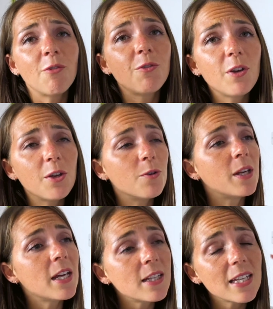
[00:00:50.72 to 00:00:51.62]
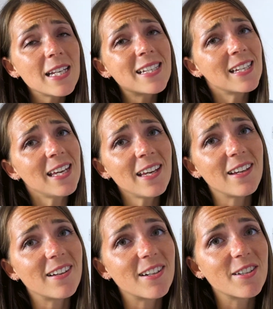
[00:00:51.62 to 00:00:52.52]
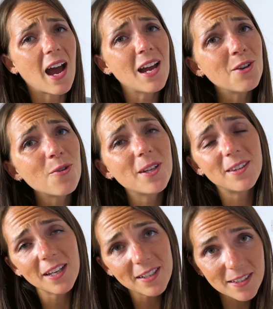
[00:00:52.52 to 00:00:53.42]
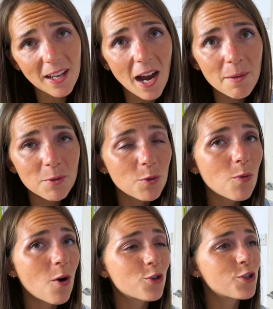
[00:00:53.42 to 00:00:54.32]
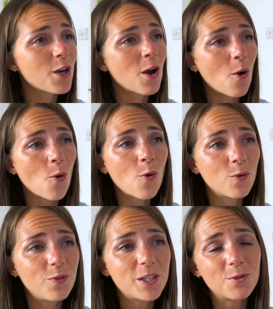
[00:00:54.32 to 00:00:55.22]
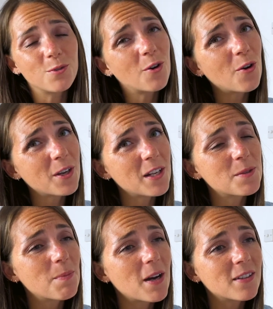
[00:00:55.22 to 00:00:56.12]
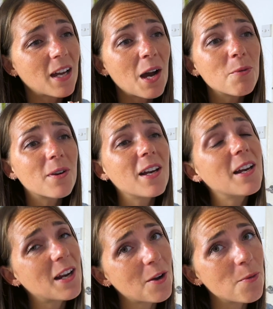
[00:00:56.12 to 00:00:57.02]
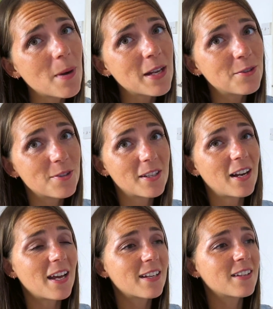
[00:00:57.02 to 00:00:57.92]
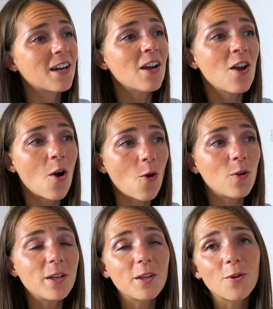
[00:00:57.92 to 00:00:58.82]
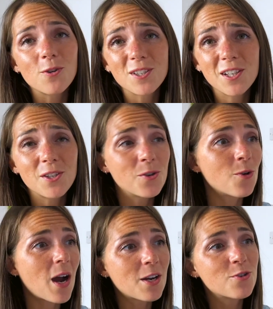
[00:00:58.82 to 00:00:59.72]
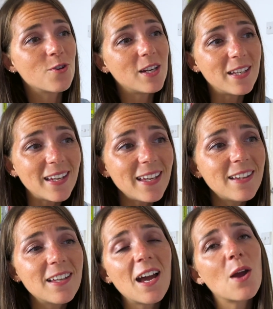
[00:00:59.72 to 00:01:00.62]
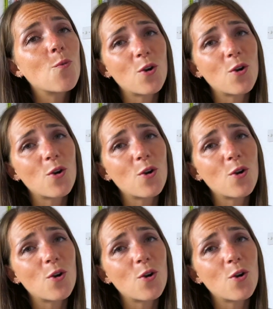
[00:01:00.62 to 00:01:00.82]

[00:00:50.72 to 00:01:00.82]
Everything you need is here. I know it takes time to watch uh, all these tutorials, but I would really recommend to select uh, only the courses you actually need and